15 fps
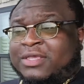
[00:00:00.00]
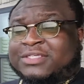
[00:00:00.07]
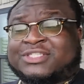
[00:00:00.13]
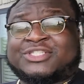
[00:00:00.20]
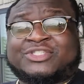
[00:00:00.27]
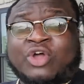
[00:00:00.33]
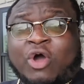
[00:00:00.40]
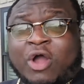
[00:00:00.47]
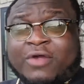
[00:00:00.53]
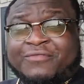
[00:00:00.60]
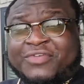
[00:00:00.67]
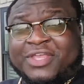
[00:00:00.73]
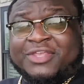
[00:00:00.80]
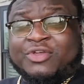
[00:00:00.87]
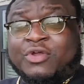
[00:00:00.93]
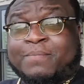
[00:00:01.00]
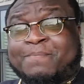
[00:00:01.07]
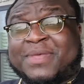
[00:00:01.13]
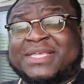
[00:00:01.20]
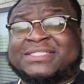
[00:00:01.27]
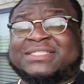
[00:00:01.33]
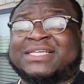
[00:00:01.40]
starving your
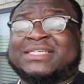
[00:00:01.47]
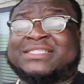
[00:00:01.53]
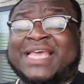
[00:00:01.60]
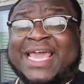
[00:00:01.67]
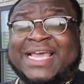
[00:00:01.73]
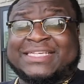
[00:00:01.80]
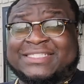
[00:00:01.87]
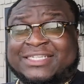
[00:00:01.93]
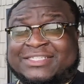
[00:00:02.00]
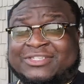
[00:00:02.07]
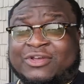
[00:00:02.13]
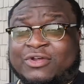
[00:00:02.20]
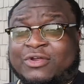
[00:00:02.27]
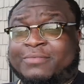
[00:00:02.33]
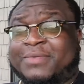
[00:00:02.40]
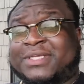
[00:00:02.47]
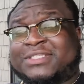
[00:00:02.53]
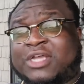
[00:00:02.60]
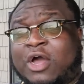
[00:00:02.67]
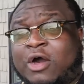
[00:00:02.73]
business as the term is